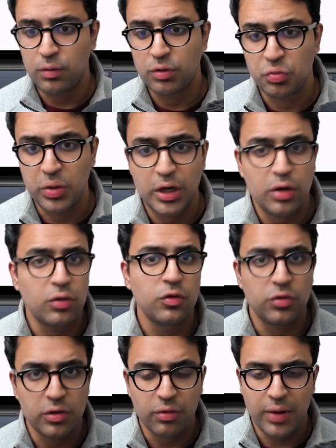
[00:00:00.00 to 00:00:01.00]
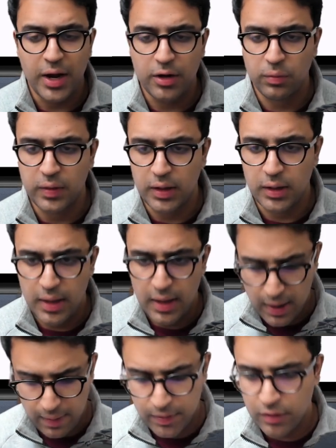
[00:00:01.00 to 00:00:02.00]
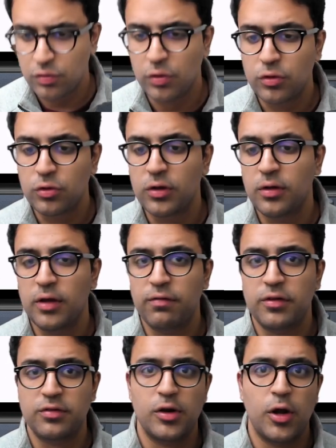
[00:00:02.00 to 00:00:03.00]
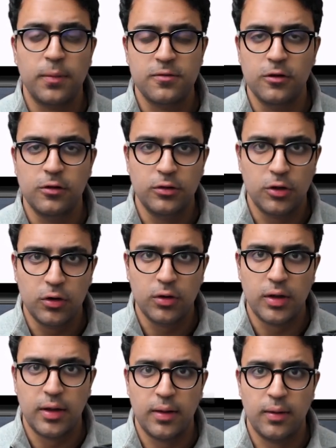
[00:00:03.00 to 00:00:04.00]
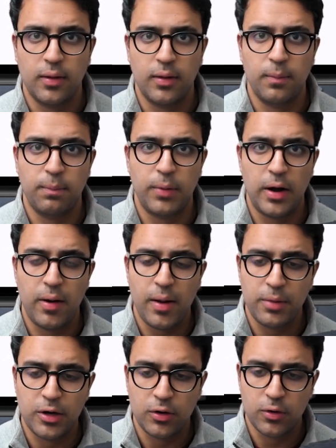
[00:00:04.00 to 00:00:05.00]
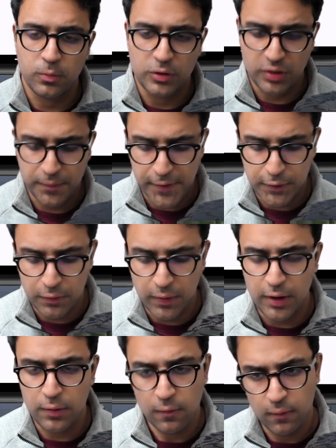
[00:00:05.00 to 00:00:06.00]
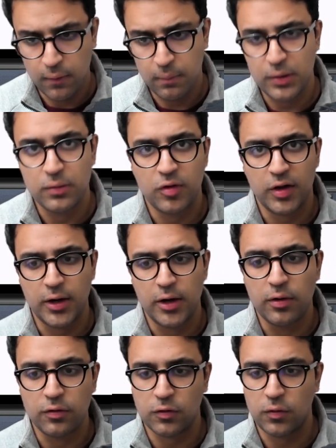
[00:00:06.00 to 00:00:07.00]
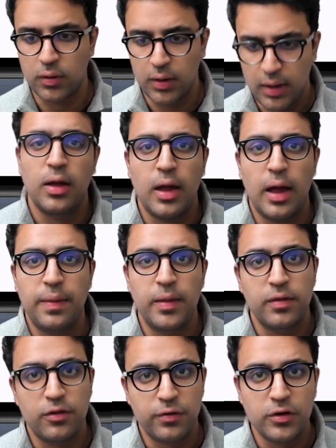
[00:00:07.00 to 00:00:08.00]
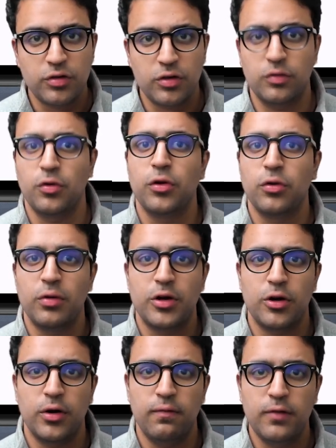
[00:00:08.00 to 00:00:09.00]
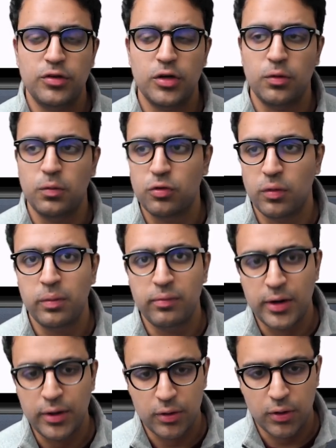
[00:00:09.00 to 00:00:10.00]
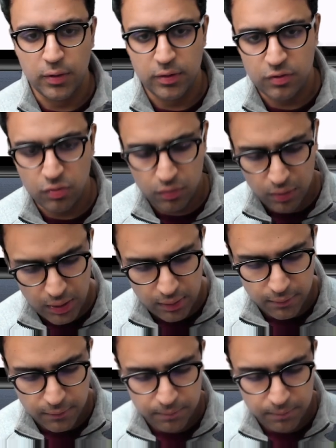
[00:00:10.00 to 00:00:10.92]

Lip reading: which we can use to interact with it. And then it's going to give us an optional third parameter, which I'm going to ignore by using an underscore. And then this function is going to return a widget, which will be rendered on the screen